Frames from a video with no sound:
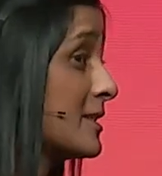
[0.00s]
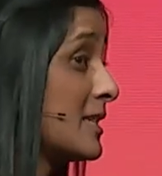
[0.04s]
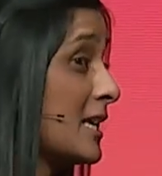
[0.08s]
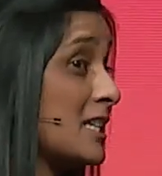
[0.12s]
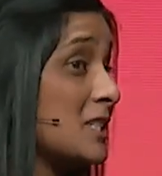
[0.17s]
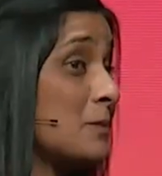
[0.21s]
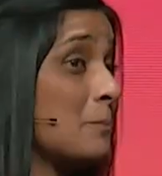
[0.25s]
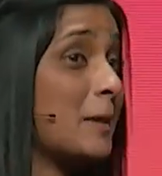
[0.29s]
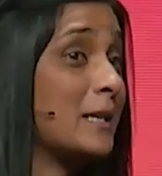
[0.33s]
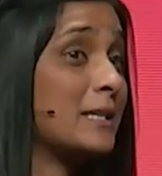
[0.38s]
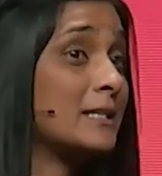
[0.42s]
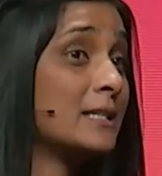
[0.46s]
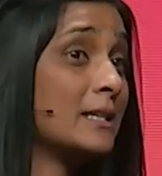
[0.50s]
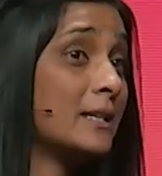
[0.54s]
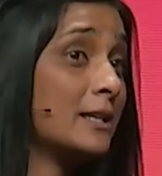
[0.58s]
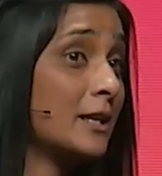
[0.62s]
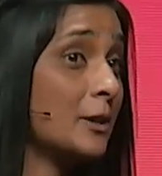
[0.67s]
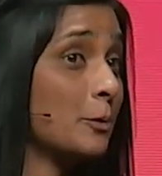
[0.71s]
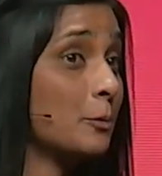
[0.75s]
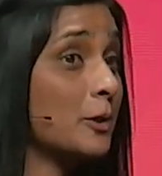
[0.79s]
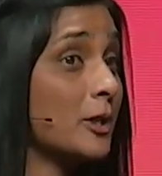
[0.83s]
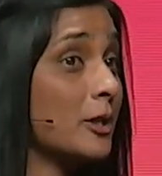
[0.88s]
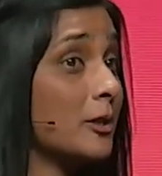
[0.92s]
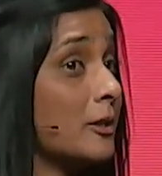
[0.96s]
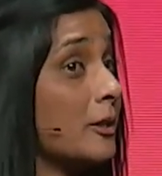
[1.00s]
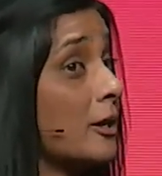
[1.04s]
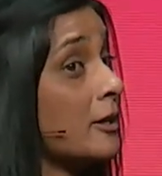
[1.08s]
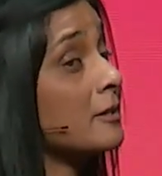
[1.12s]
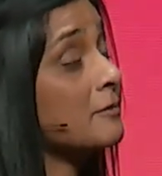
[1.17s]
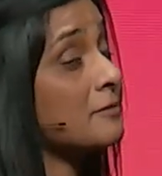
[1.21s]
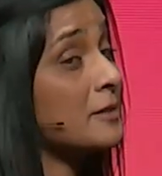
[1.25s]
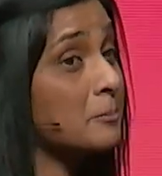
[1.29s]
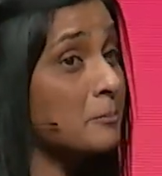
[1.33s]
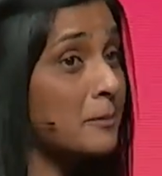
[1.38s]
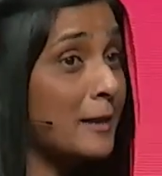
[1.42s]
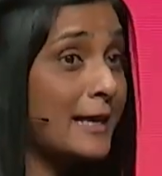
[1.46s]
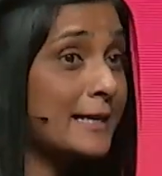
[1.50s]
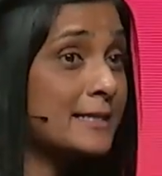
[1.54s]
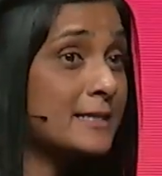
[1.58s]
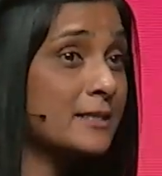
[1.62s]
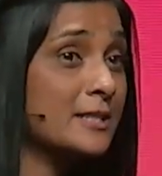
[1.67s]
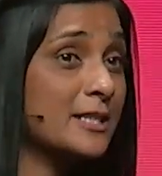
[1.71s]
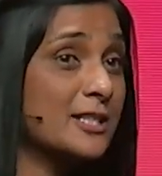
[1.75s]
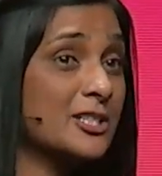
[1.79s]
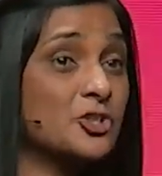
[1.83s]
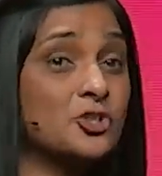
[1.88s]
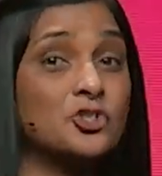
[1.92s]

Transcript: that's meant dealing with a lot of complexity